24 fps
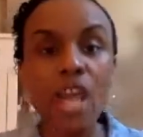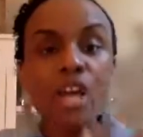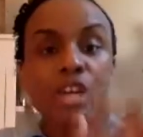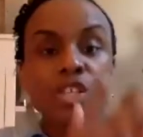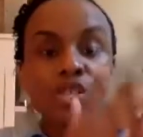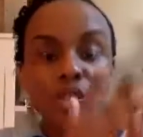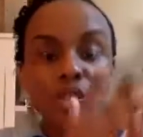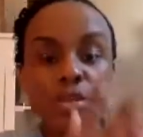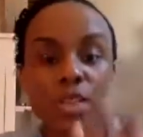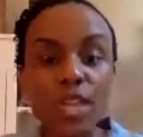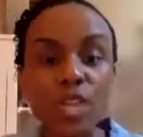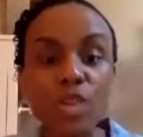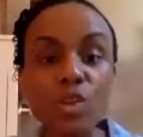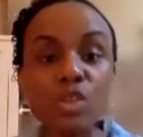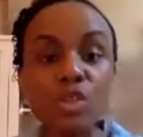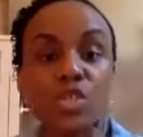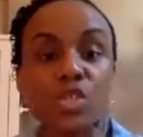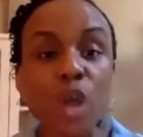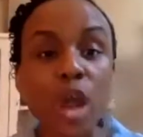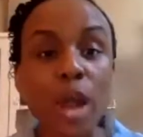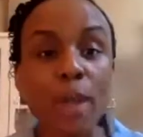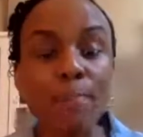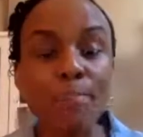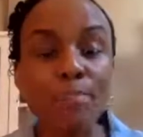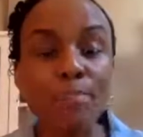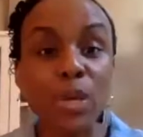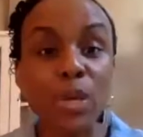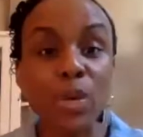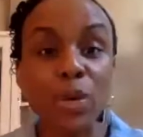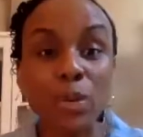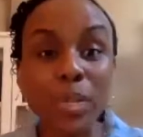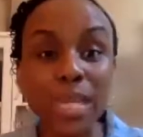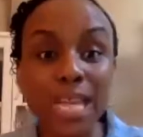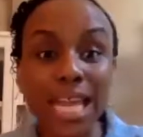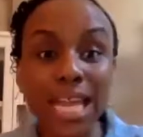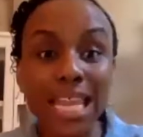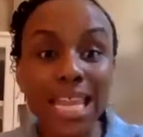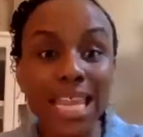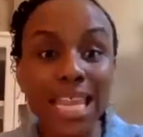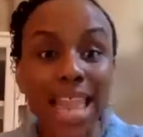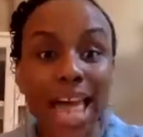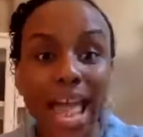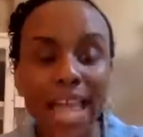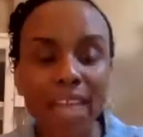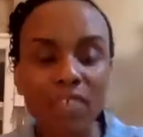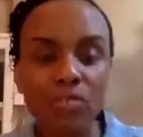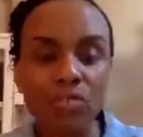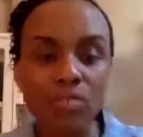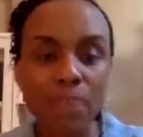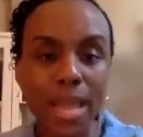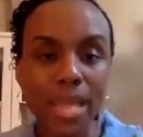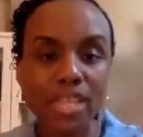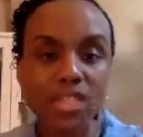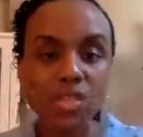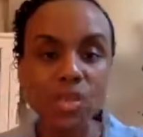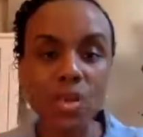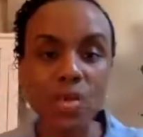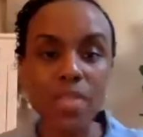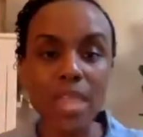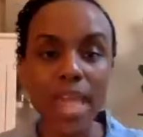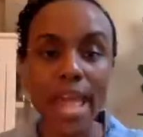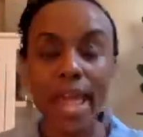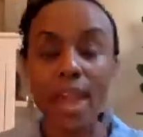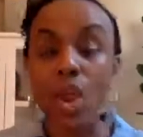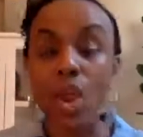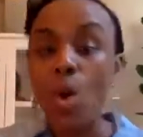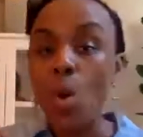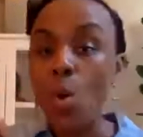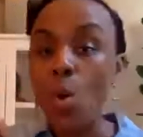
So then you start building a life based on that.